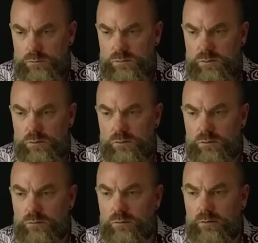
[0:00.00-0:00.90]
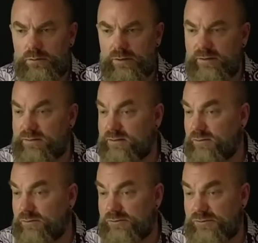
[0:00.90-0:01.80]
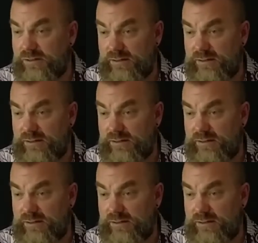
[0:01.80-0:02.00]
So it's so interesting.